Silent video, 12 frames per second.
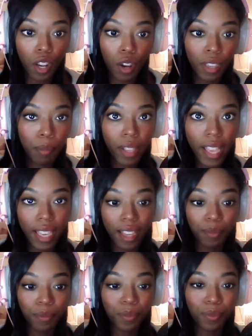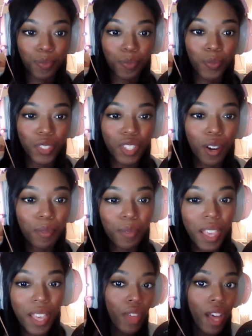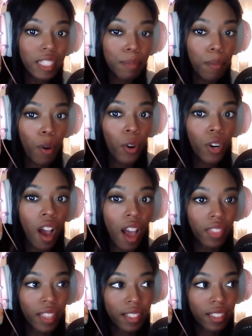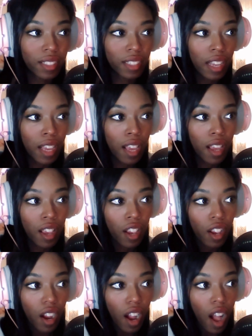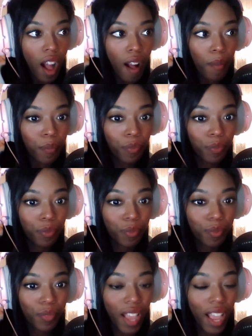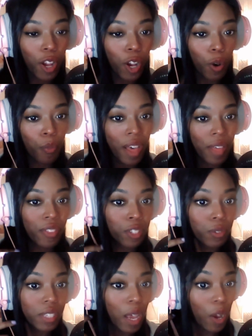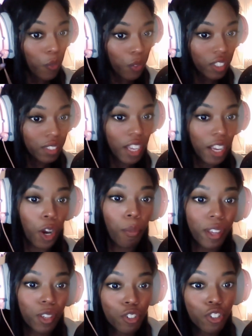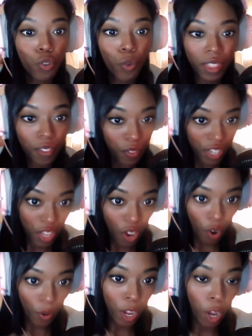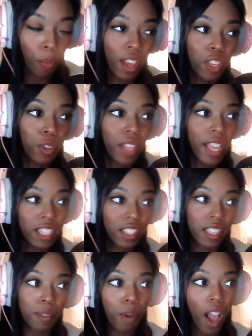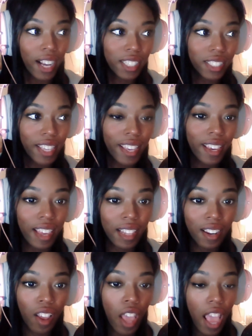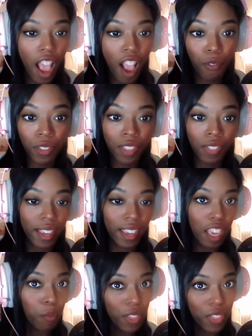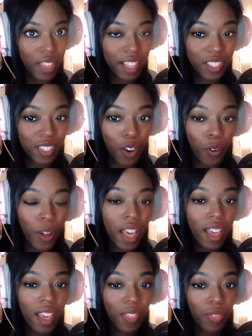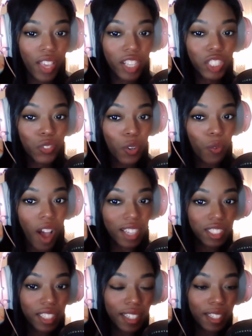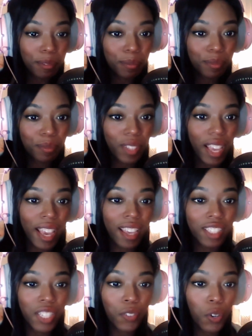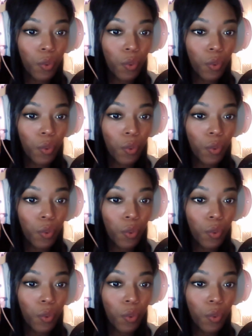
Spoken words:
keep playing it. So that's my pro and con list. I hope that this was helpful. I hope that you enjoyed the video. I hope that you liked the unboxing and everything that came with it. So thanks for watching. And if you're